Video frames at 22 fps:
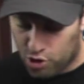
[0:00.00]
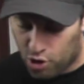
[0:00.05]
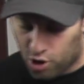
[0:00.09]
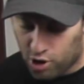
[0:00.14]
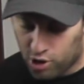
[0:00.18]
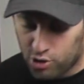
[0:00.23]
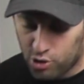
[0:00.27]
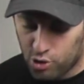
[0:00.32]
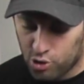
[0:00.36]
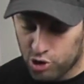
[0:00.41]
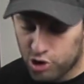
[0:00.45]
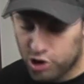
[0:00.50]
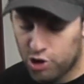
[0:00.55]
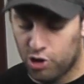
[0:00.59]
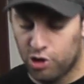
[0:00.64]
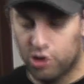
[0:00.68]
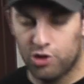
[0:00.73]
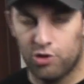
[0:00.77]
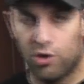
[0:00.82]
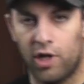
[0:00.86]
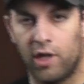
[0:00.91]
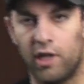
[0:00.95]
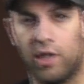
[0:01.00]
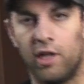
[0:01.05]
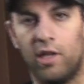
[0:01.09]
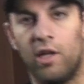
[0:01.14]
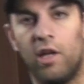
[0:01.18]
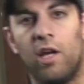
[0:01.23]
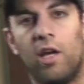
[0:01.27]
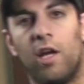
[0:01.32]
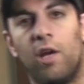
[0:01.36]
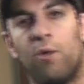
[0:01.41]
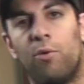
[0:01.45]
charcoal shirts, right?
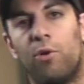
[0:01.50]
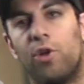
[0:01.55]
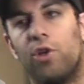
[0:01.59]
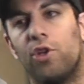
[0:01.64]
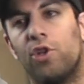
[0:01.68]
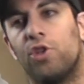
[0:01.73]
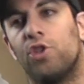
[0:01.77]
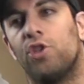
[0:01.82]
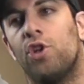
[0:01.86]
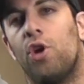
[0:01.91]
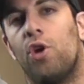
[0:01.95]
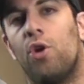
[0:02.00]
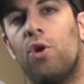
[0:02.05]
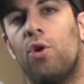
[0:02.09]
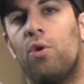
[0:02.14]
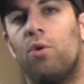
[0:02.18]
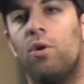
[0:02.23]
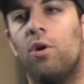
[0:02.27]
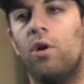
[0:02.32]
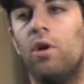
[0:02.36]
And we're going to show